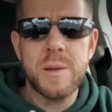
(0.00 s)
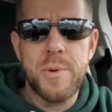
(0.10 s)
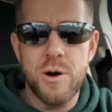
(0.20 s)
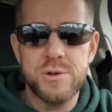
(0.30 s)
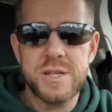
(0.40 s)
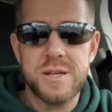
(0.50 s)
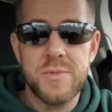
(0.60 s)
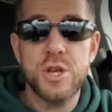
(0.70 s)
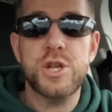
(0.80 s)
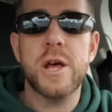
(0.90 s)
post,
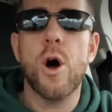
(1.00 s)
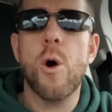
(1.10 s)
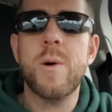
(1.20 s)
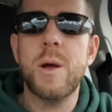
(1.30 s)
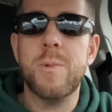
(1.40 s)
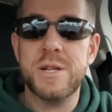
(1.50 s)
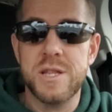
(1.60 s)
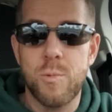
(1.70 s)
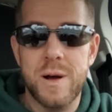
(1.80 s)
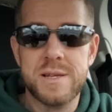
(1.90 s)
she had already went to
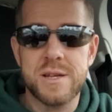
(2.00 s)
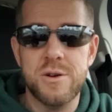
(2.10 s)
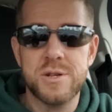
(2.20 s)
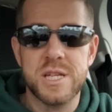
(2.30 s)
the West Coast